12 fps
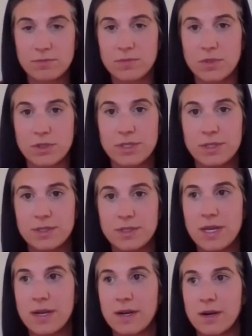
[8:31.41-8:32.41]
nurses
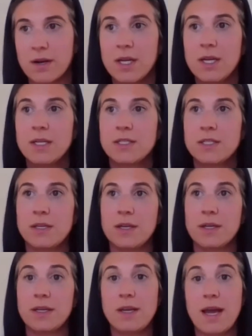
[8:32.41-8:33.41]
there to